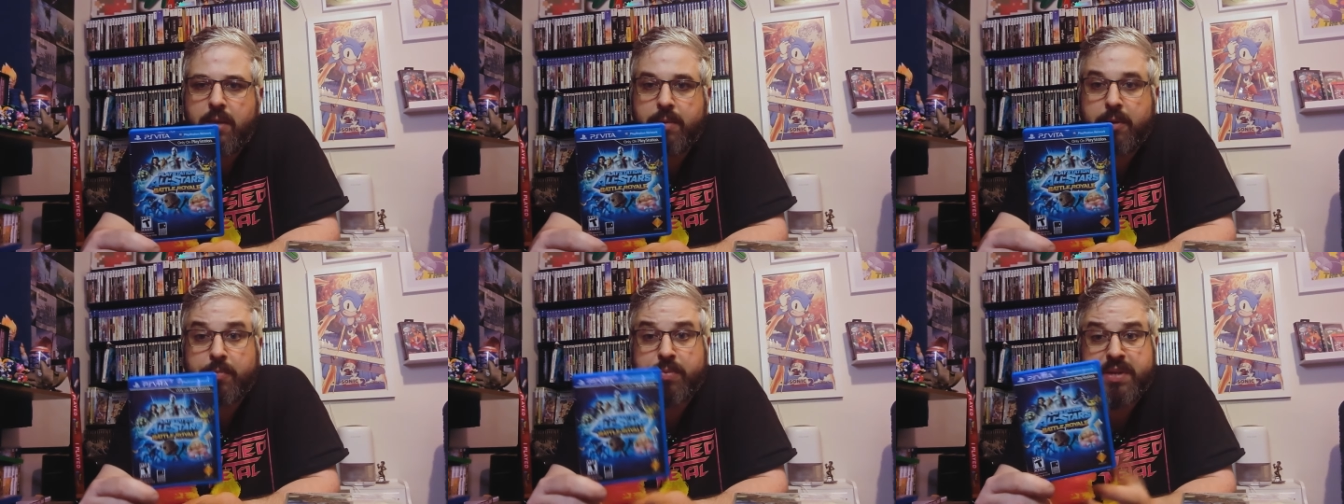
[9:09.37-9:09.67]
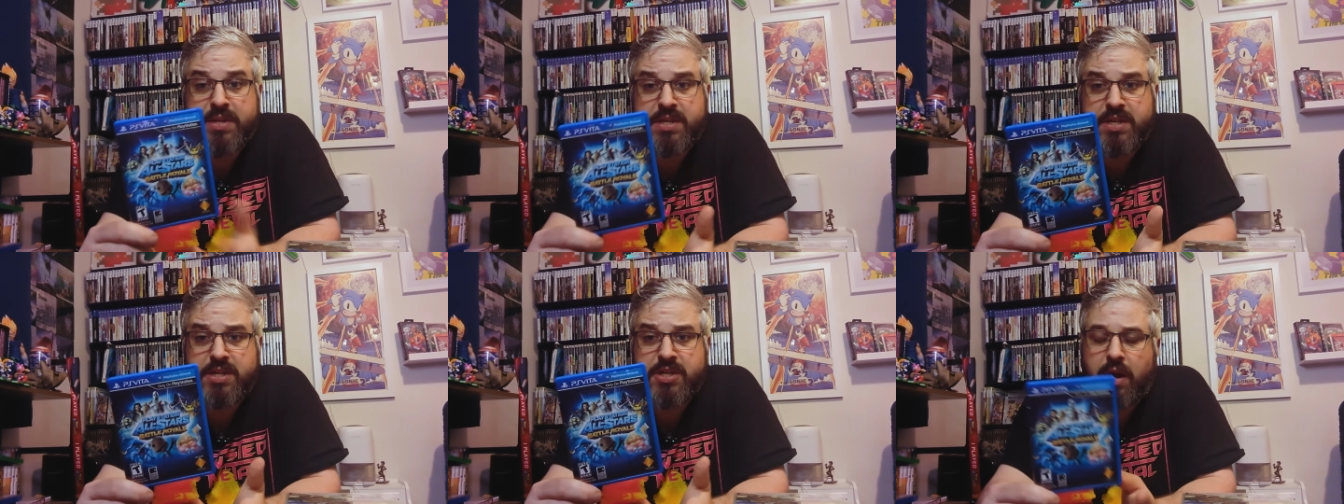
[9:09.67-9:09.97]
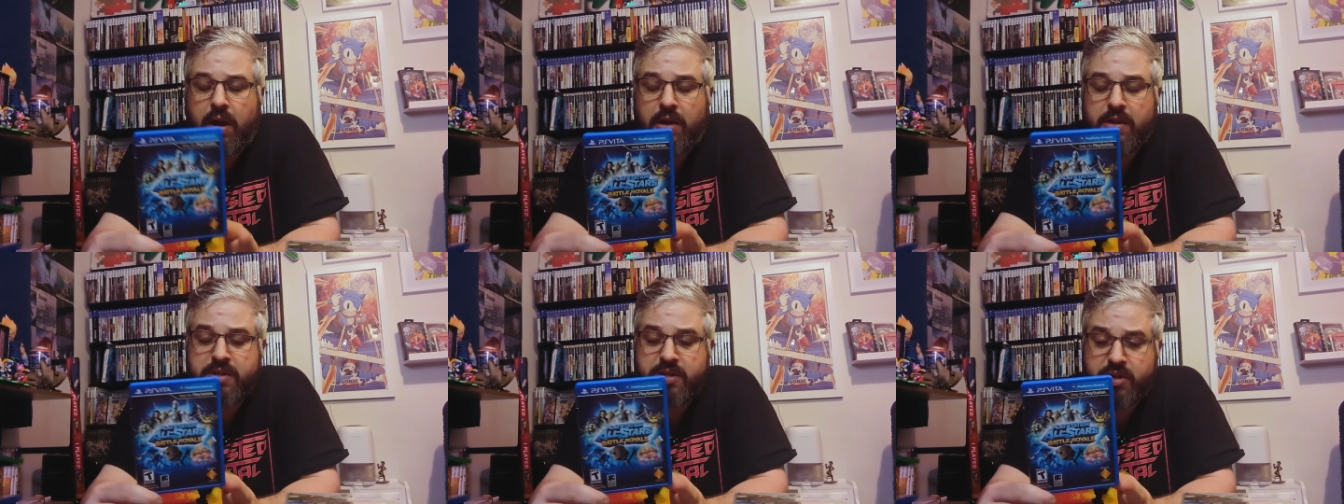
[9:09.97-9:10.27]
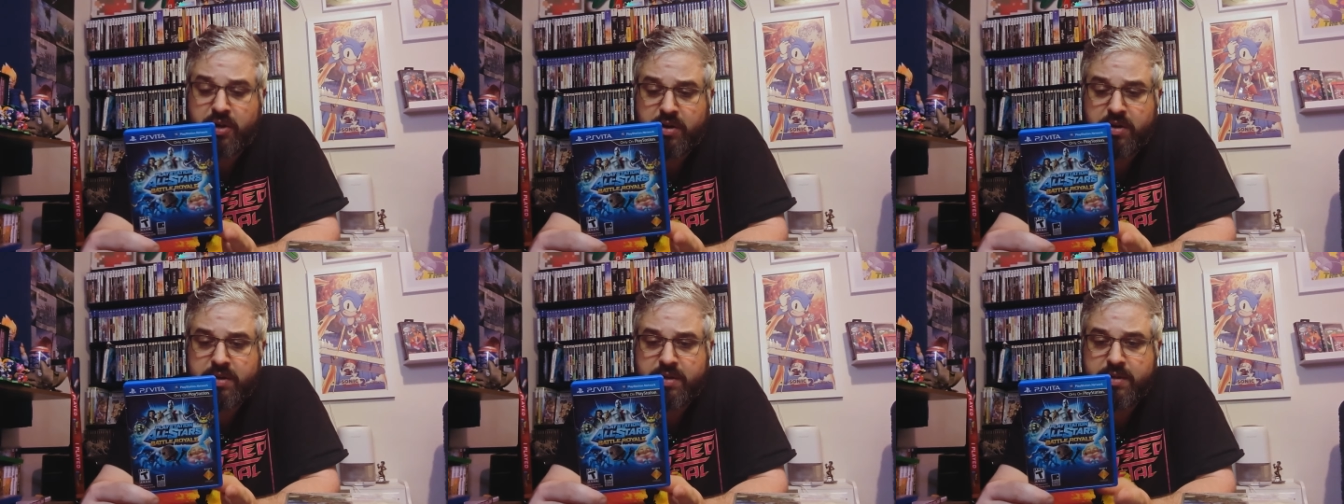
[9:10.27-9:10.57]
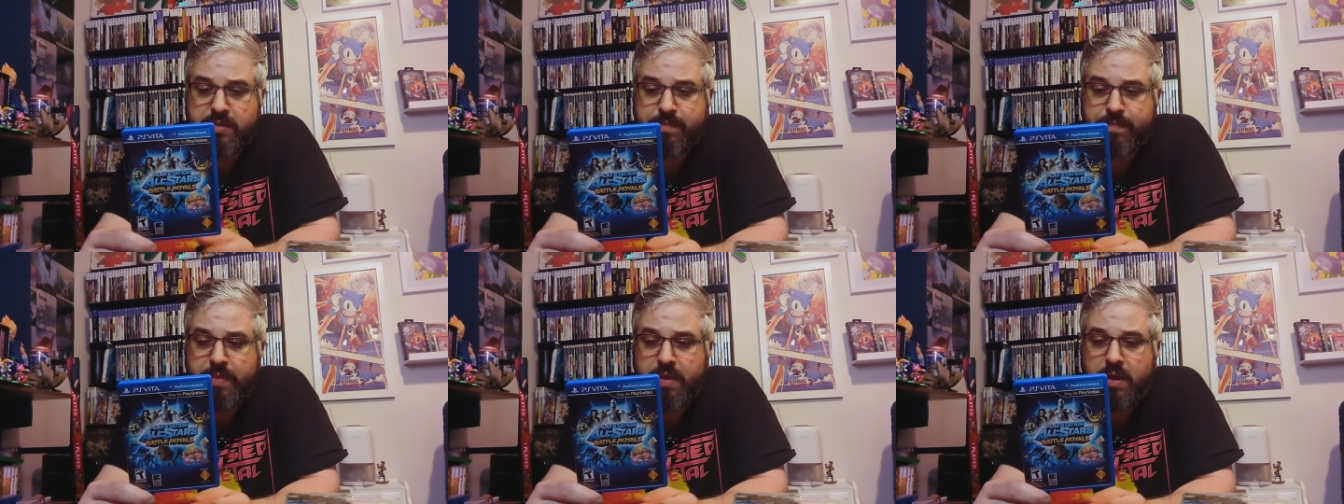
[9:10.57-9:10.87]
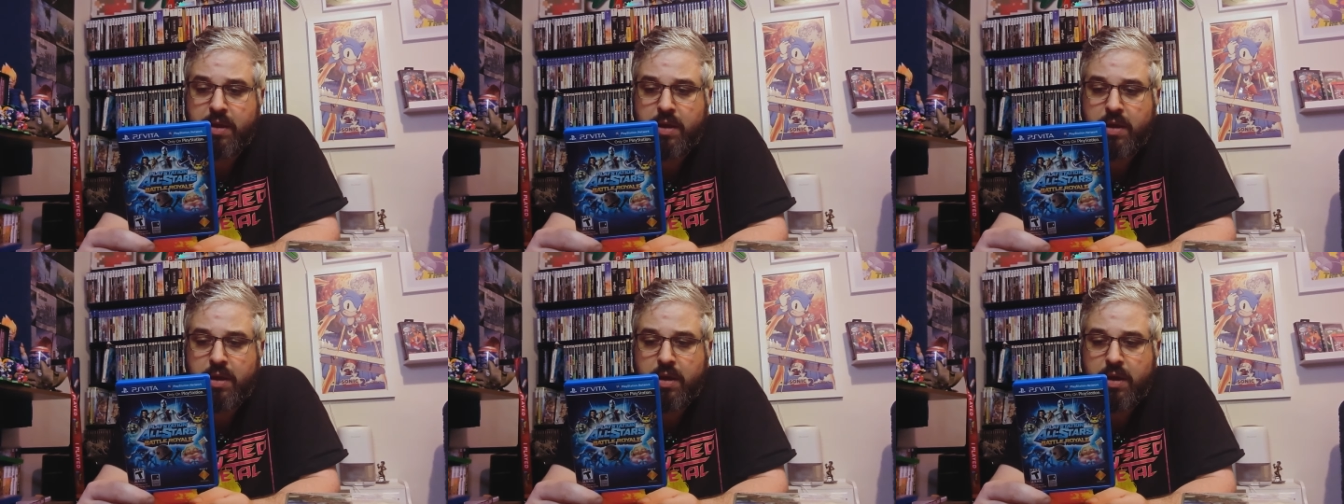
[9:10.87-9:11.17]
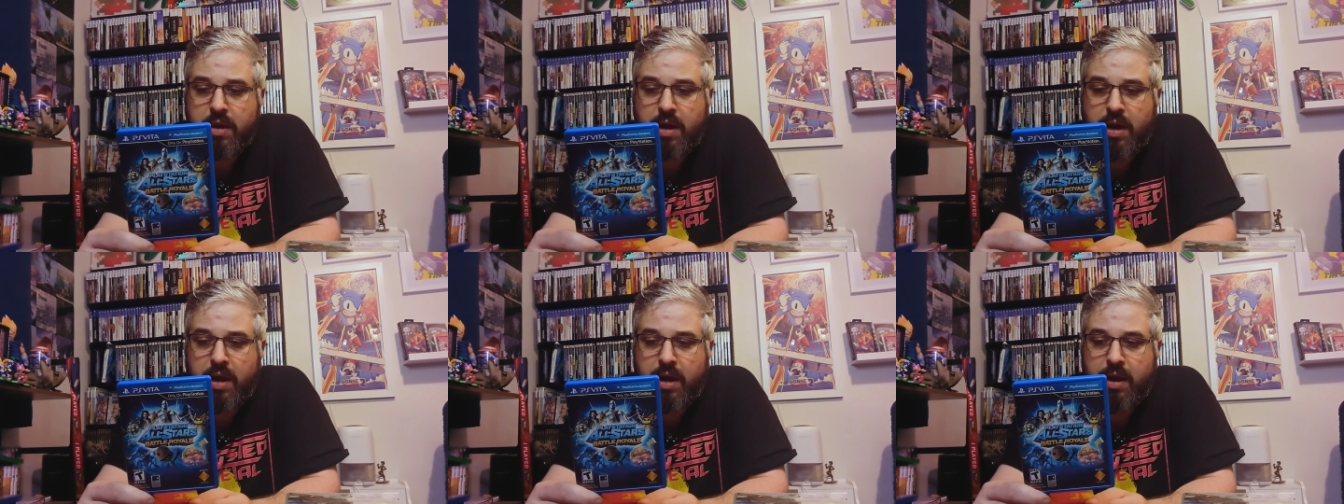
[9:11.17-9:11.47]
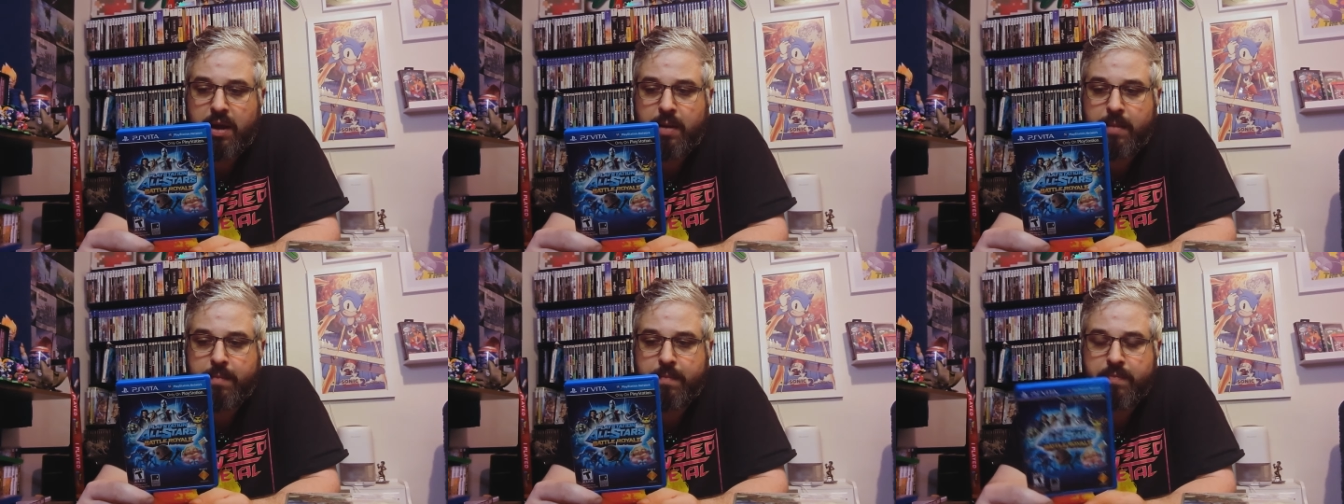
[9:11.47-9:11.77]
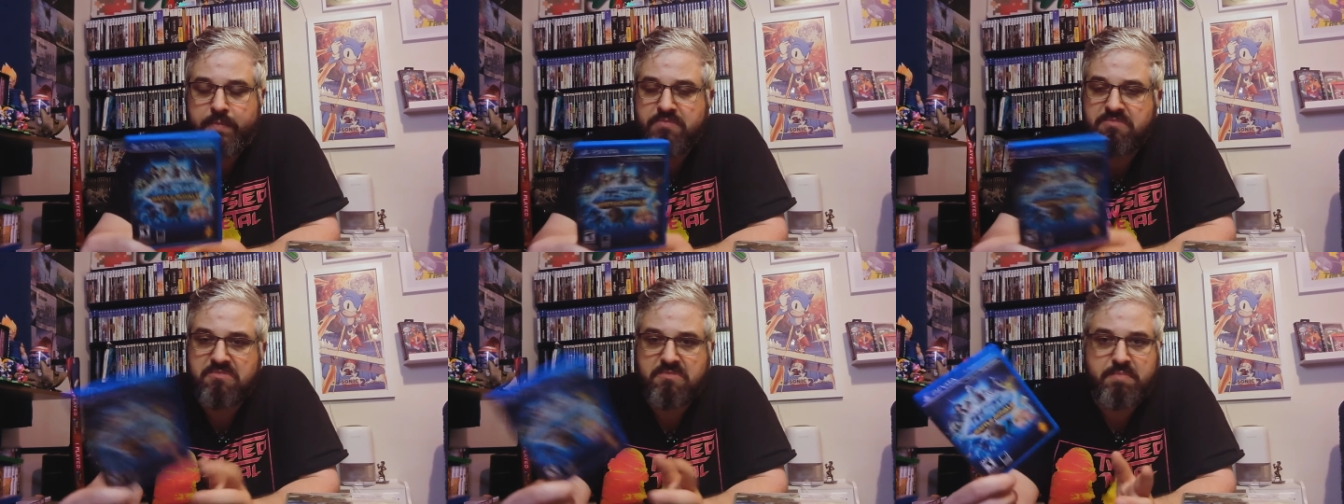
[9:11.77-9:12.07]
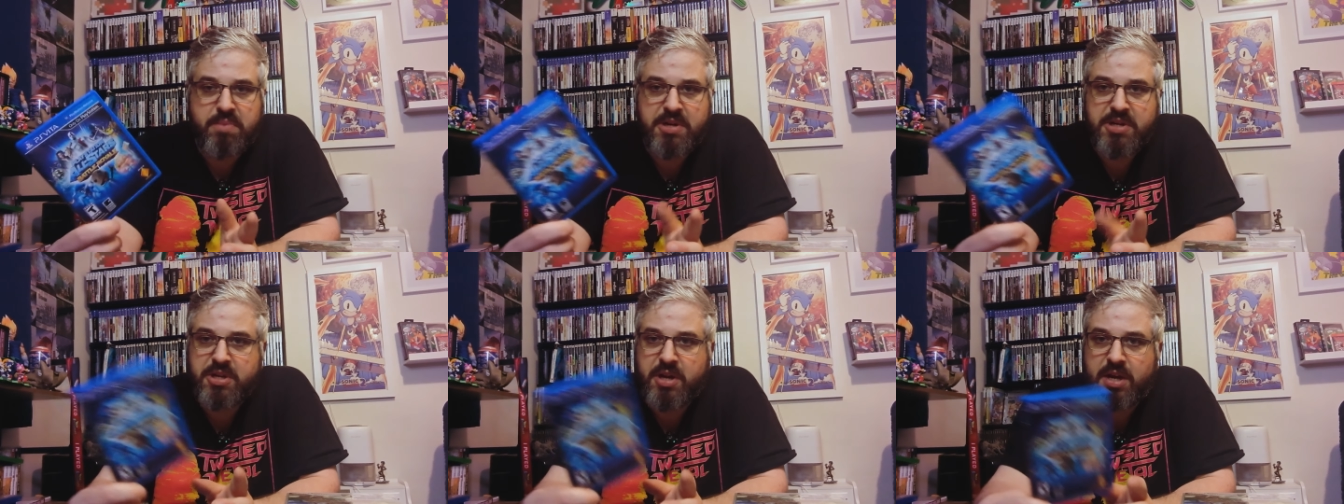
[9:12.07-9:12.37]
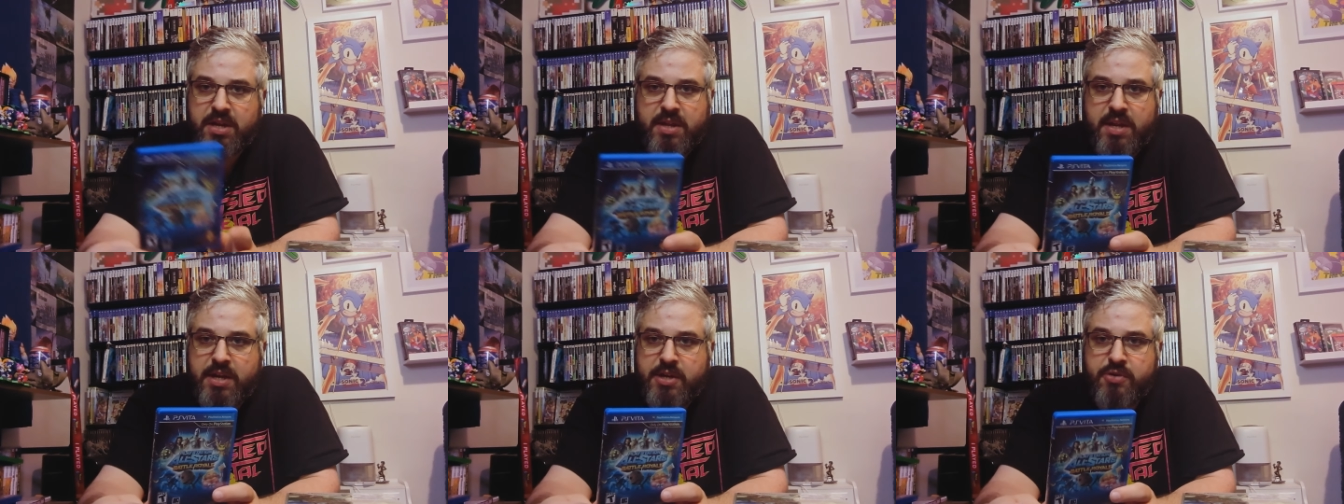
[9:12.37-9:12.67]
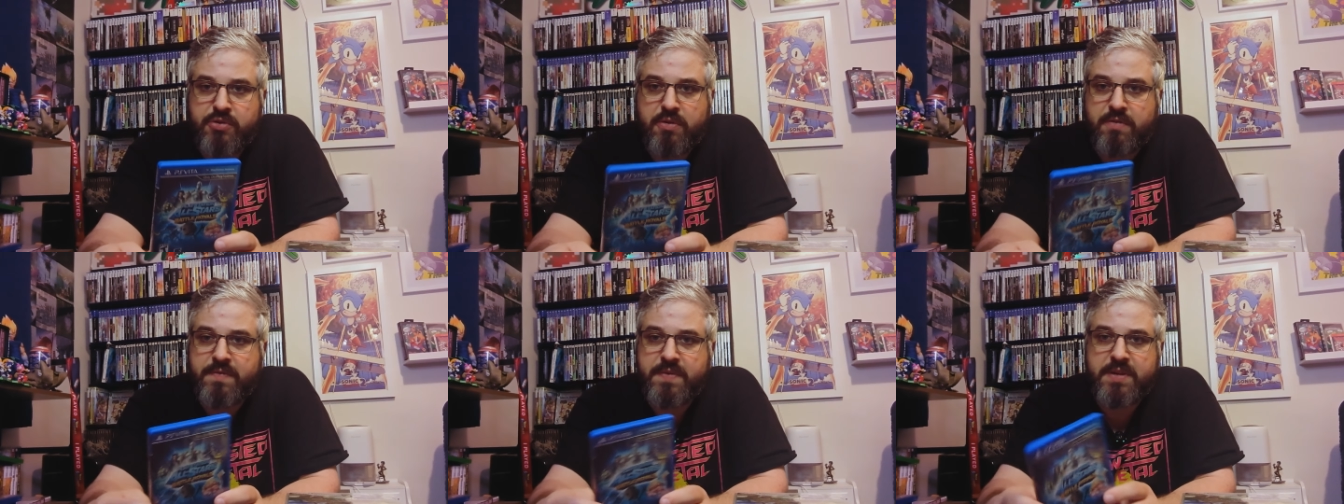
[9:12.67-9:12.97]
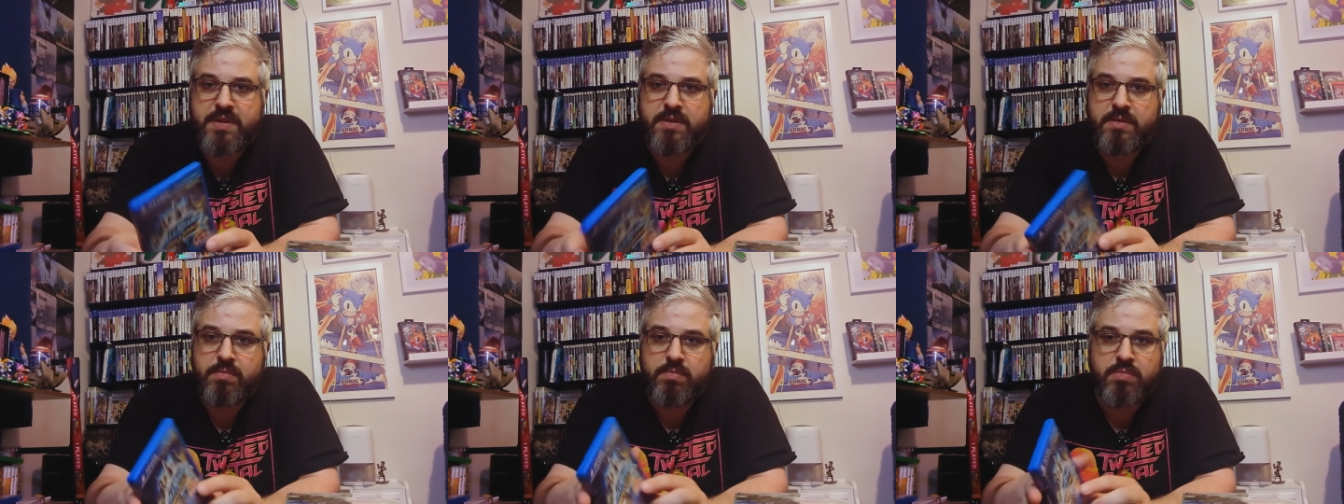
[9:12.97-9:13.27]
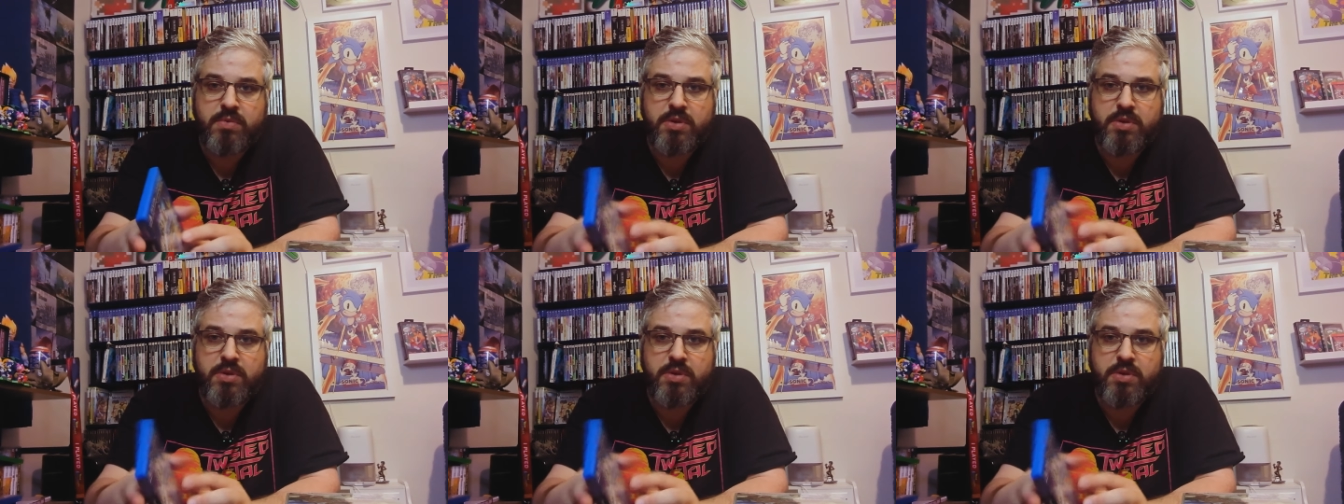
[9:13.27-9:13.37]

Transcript: but PlayStation All Stars um, bunch of online trophies